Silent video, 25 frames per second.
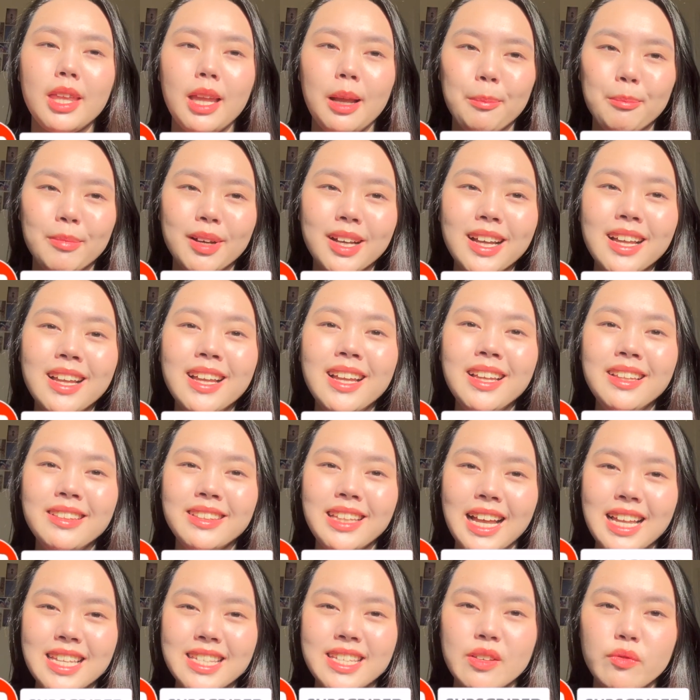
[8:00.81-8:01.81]
But
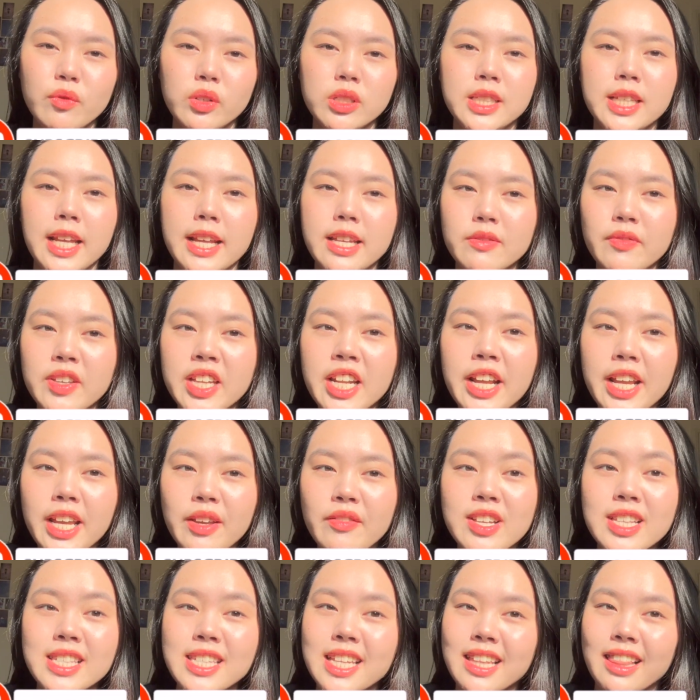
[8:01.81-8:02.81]
that is it for today's video. If
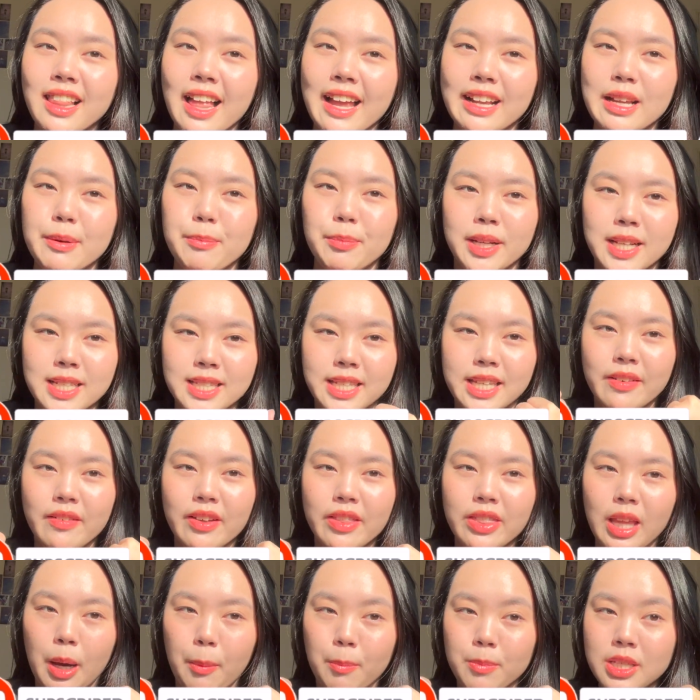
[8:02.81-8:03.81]
you did like it, please give it a
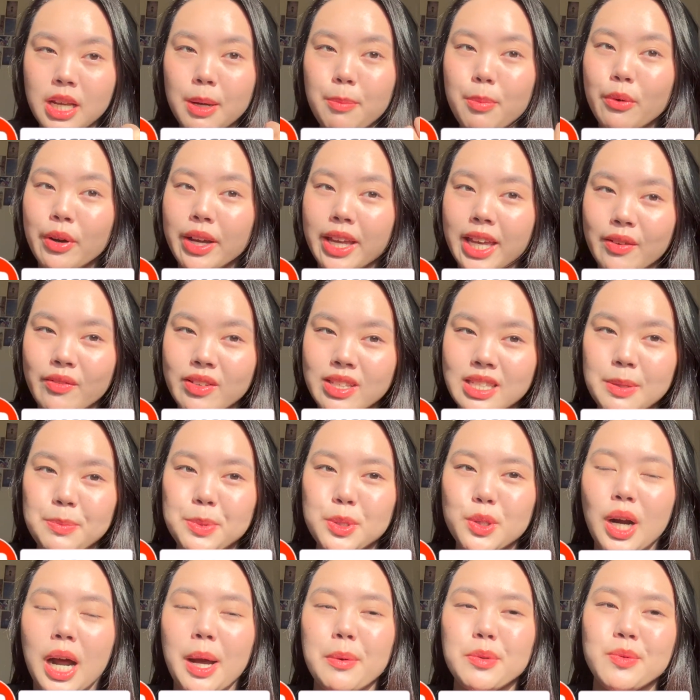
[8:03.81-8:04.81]
thumbs up or either
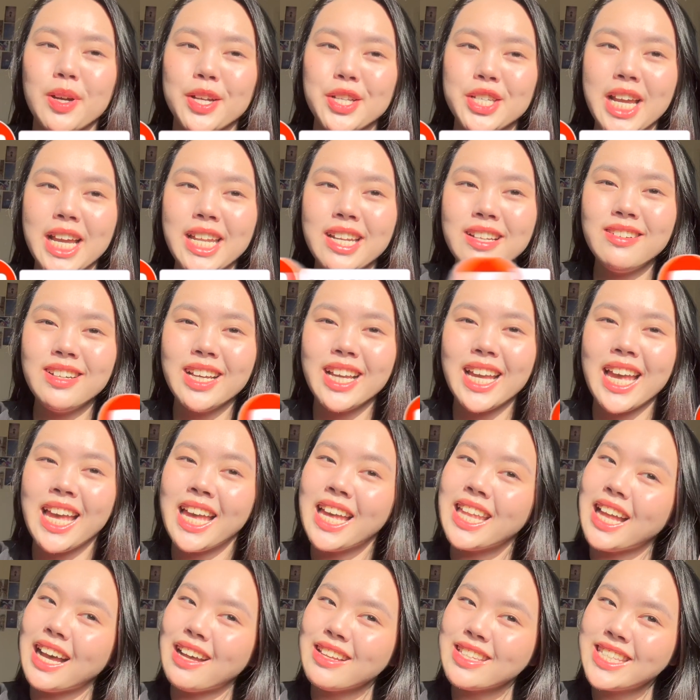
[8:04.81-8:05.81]
subscribe to my channel,
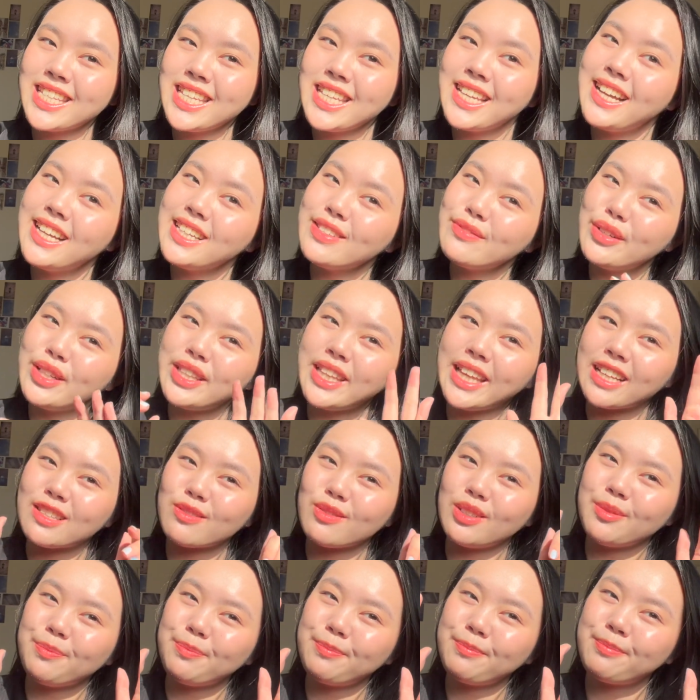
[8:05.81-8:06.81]
and I'll see you guys for the next
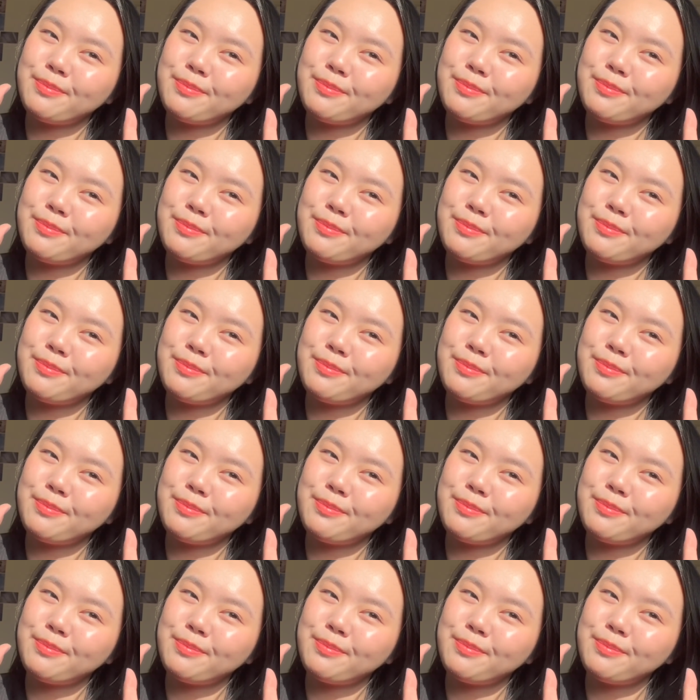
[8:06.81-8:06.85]
one.